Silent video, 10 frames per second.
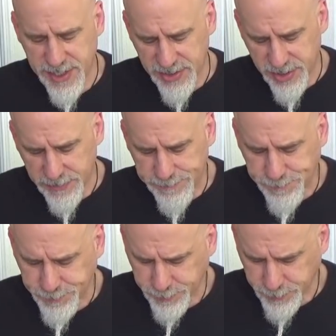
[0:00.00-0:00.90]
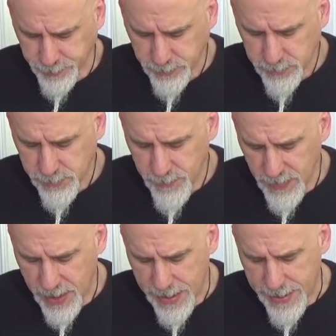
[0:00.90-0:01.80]
say so.
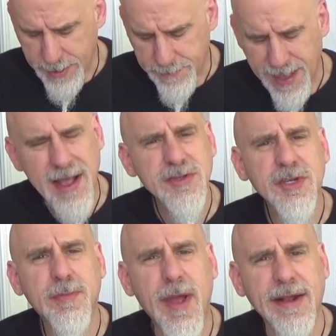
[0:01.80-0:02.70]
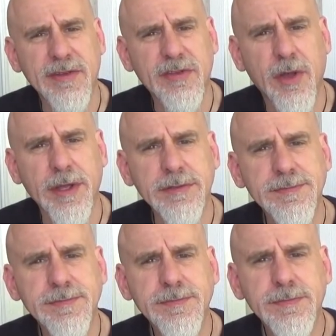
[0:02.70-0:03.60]
Um, how's your practice going?
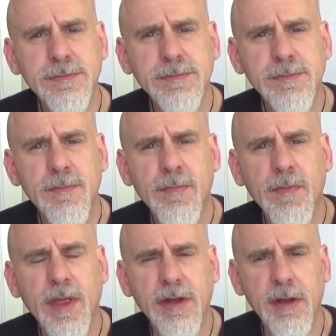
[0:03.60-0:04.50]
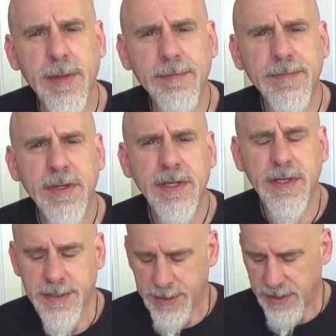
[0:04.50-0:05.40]
You know what I mean?
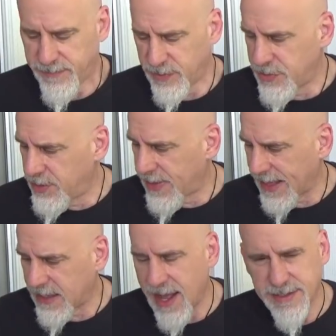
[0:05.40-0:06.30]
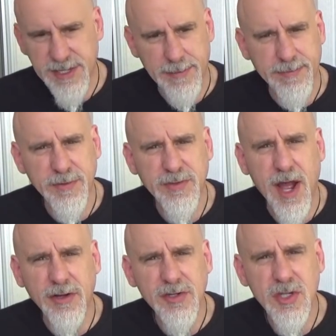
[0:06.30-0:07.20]
If you're new to that concept,
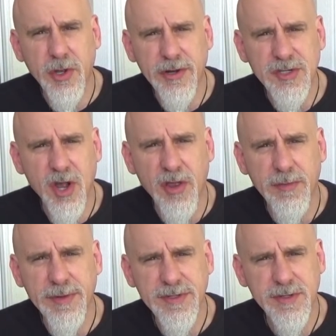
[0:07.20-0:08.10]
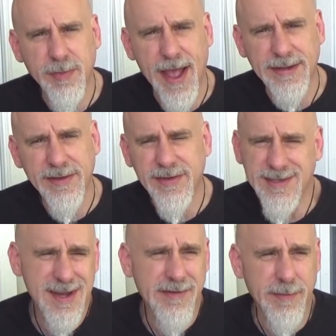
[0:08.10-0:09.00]
doctors, lawyers call their business a practice
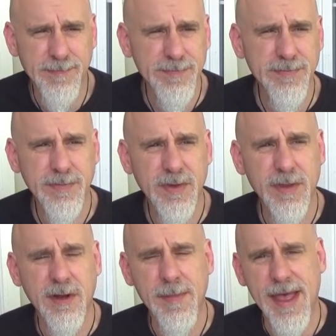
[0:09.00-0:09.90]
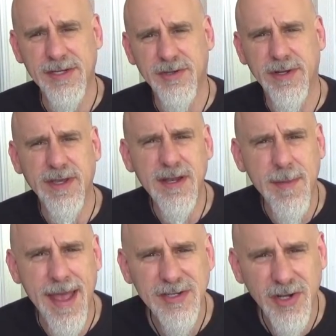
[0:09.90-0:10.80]
because they never, you know, master it. Can you
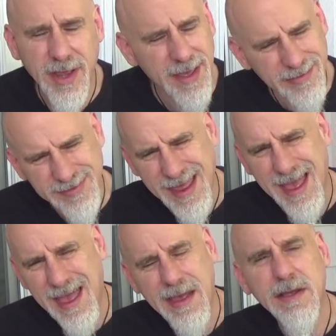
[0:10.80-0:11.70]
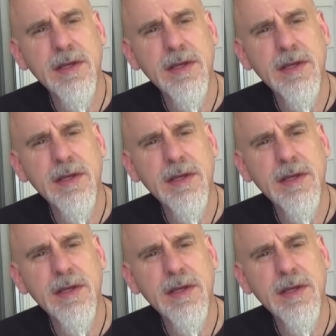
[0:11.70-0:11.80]
master life? Nah.